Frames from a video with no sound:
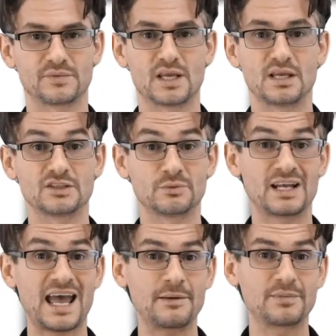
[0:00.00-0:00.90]
So what
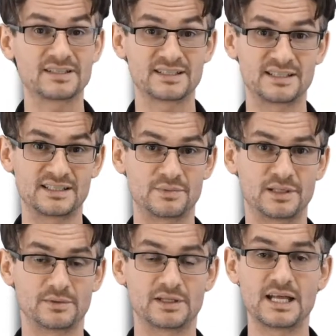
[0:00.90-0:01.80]
happens in these
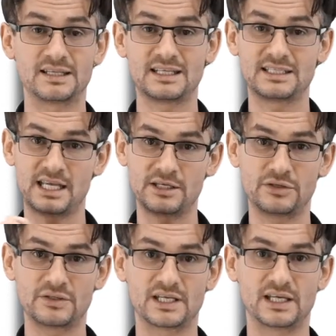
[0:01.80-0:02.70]
people, they take
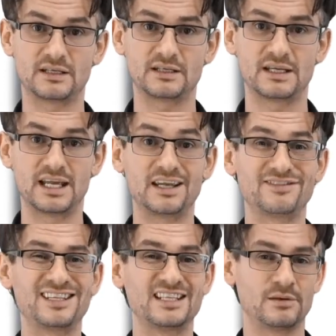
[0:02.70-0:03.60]
Q10, if they
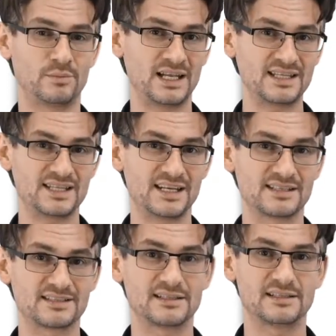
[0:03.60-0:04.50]
did a blood
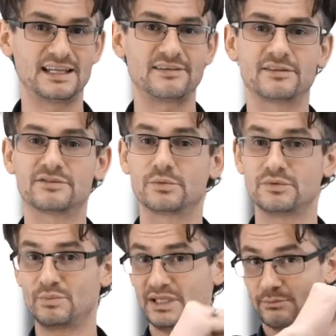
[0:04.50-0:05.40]
test, the levels would
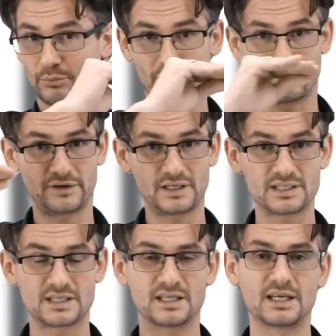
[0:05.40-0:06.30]
be perfect.
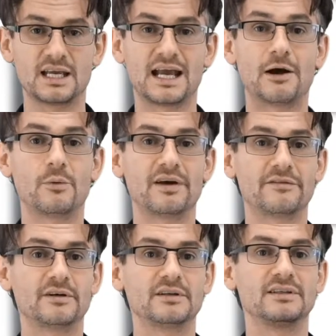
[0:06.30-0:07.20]

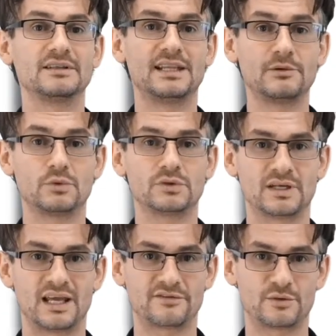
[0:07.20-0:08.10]
However, they would not
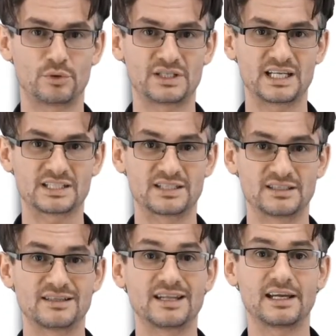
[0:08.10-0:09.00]
have the protection
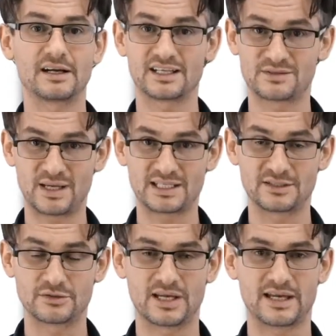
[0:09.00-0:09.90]
they are expecting
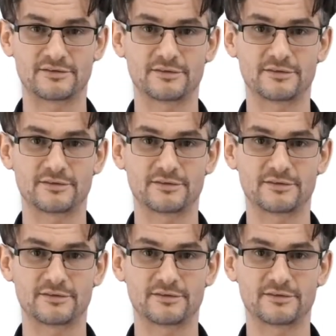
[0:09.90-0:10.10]
to have.